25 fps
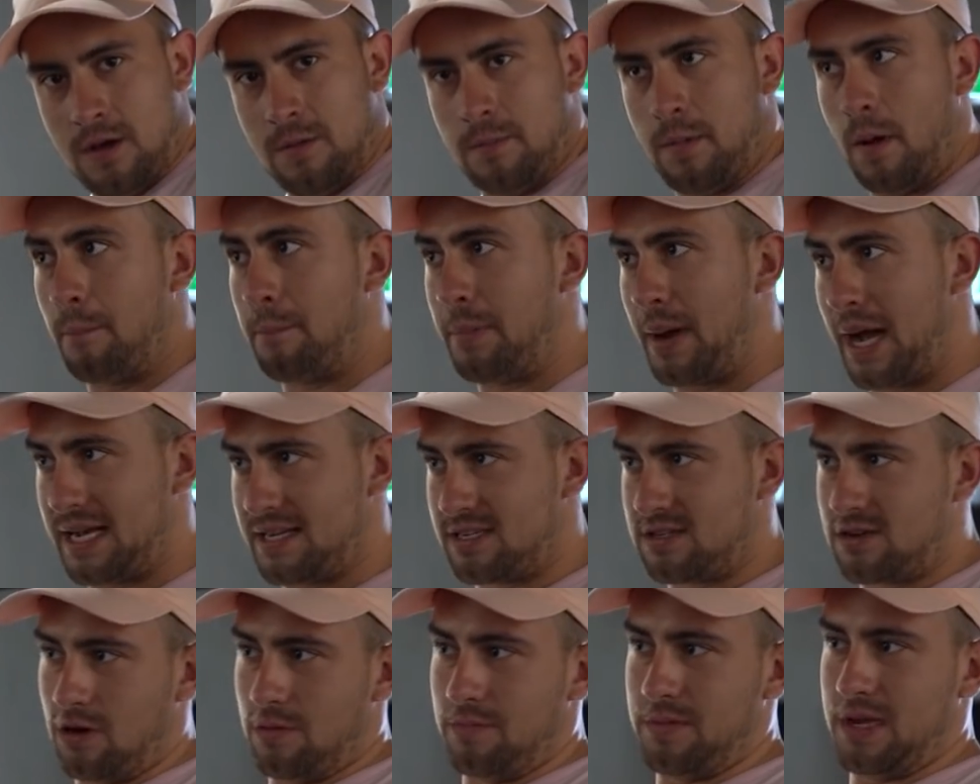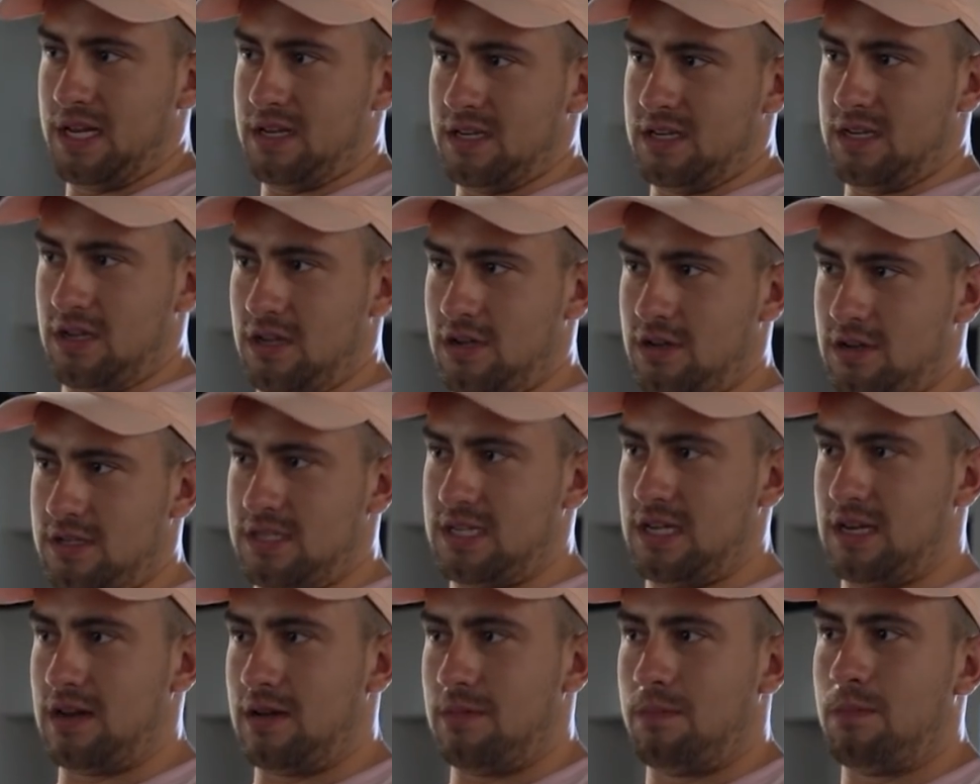But Bass got me into
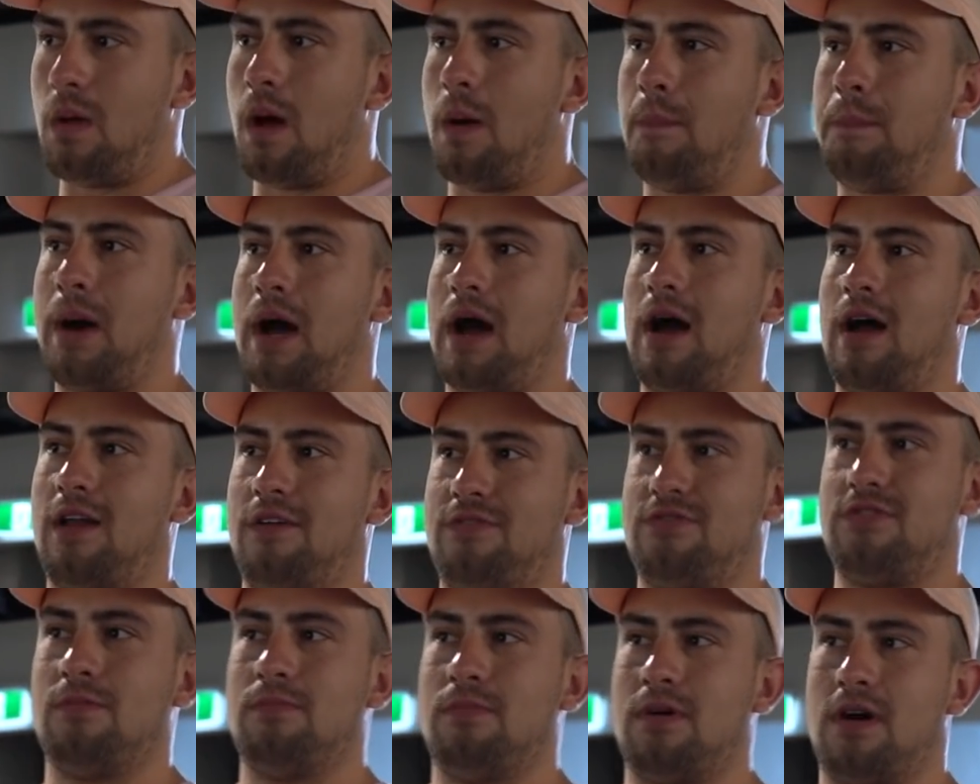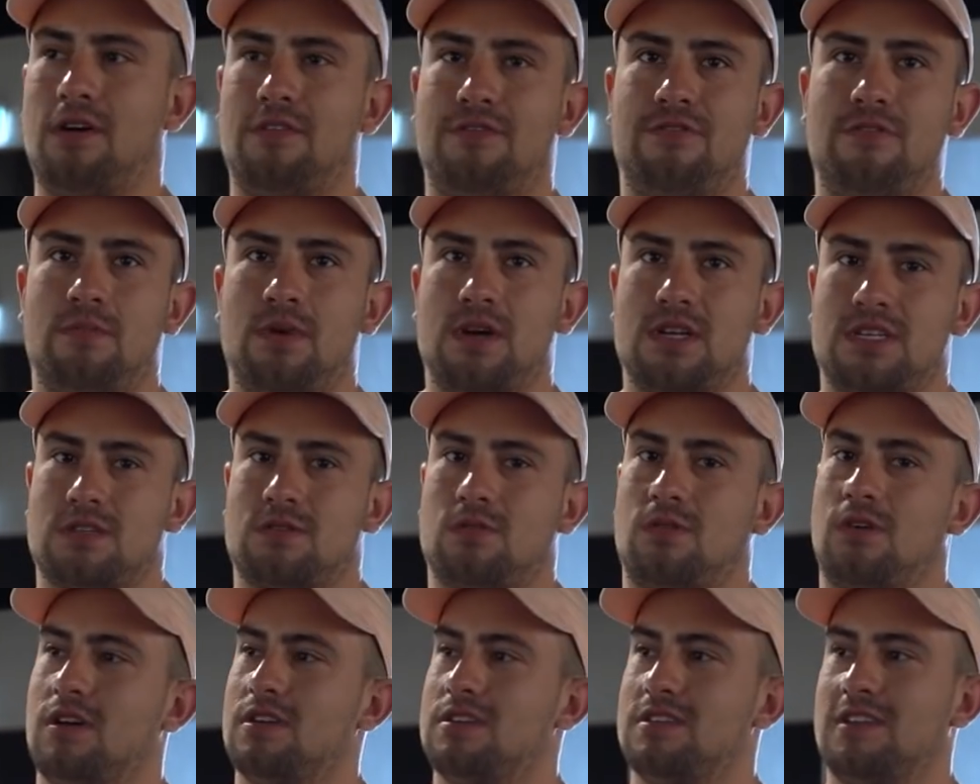using a powerlifting belt for my
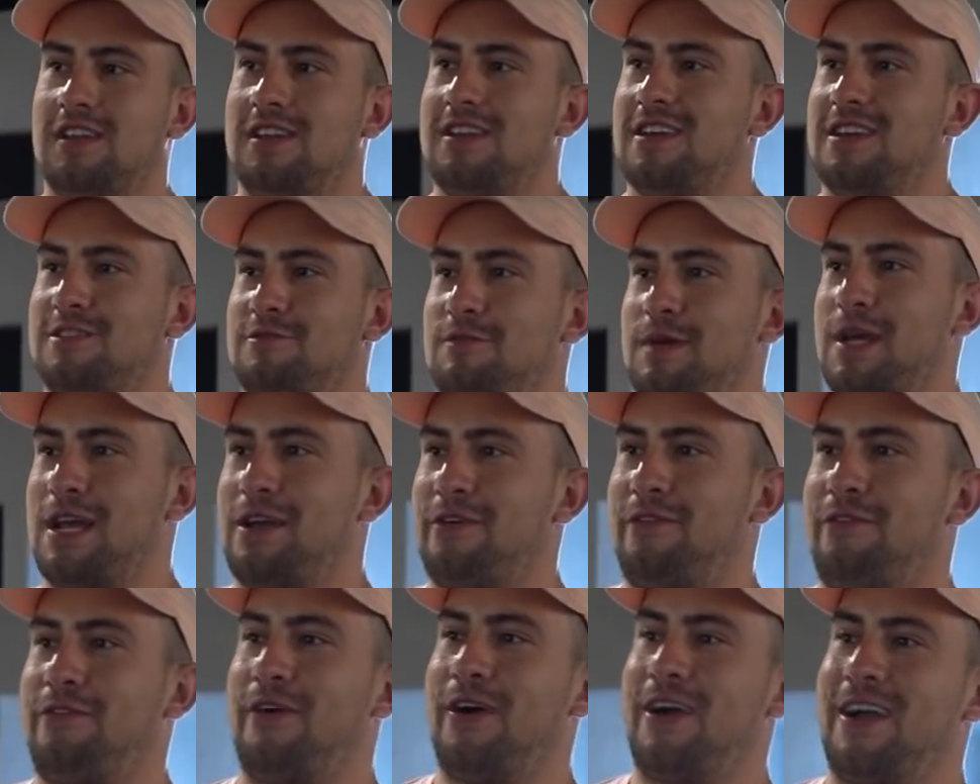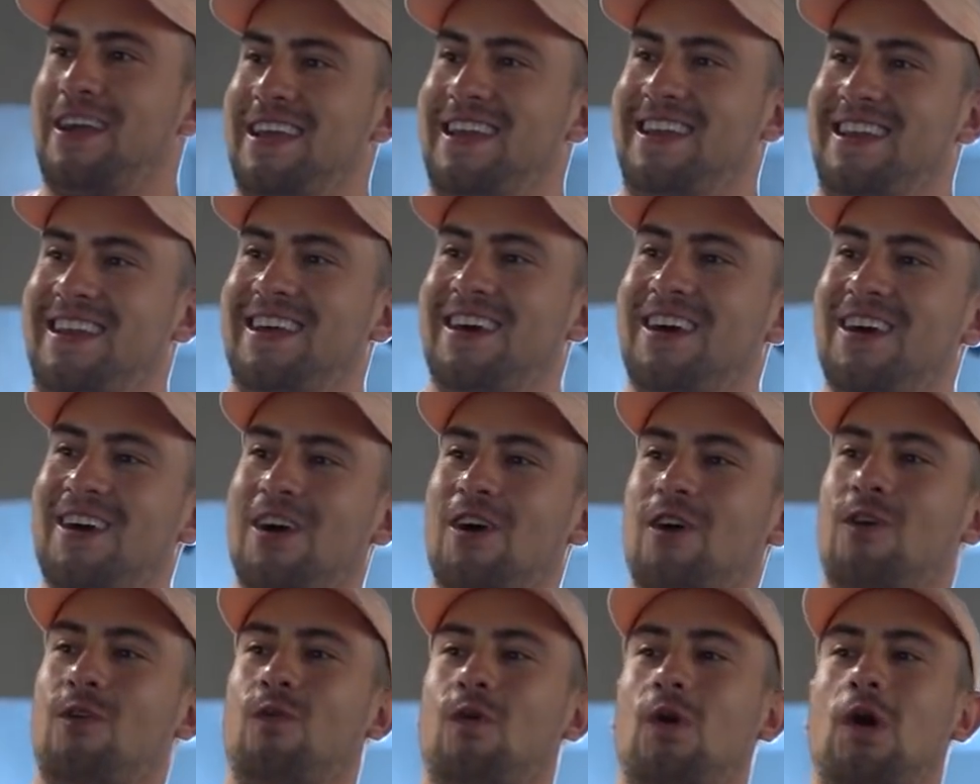squats, and it does make a fucking
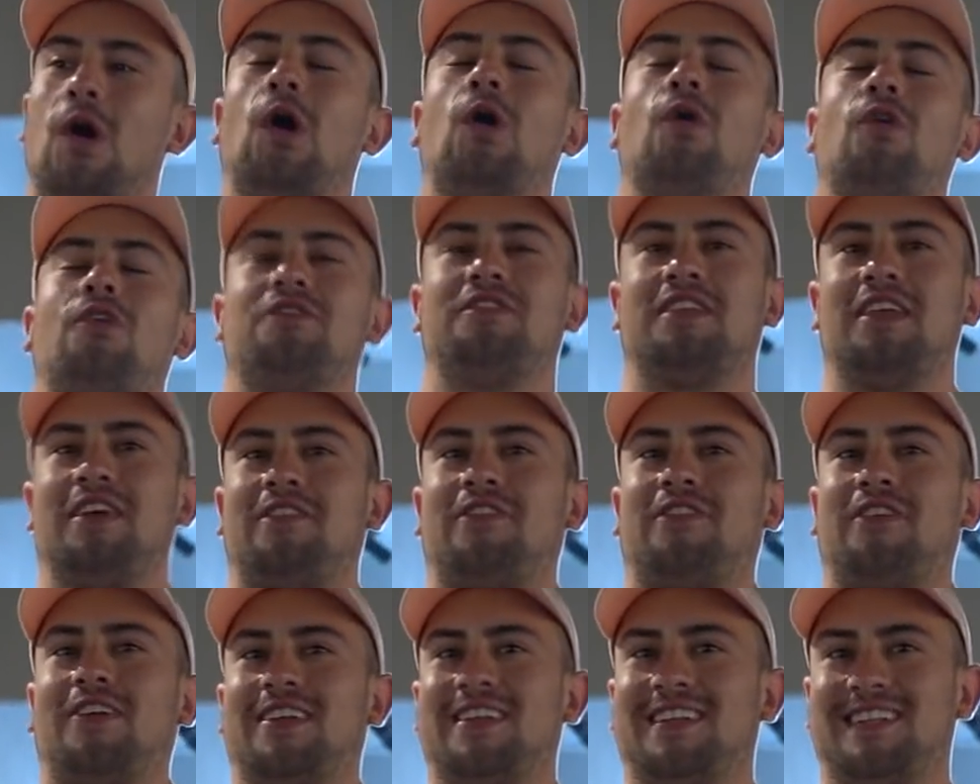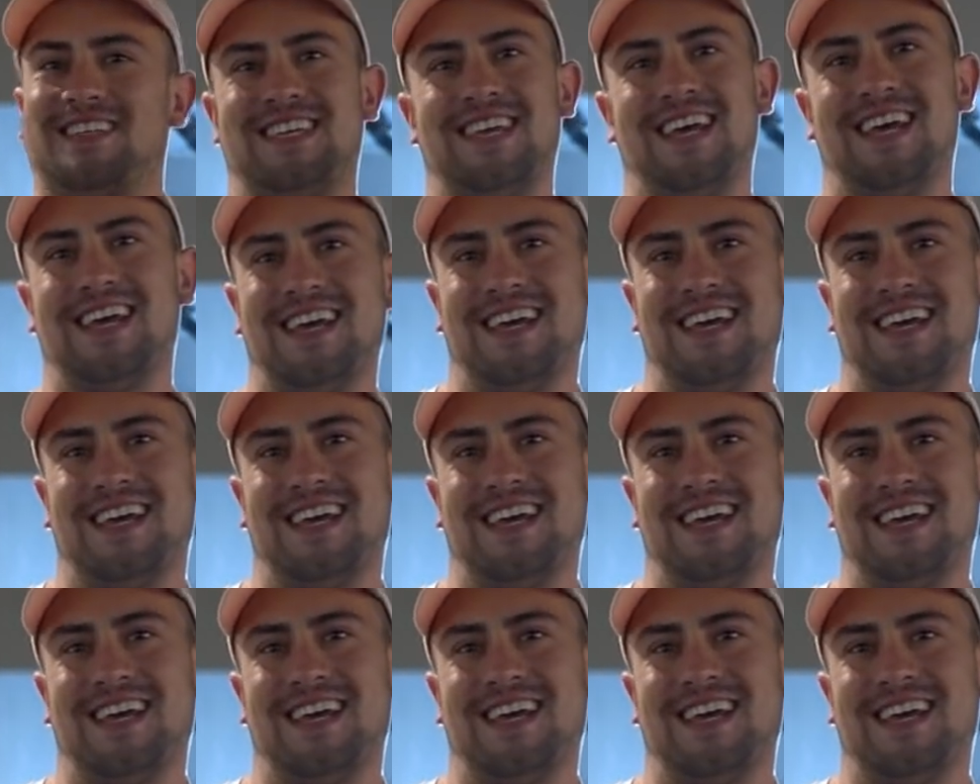world of difference.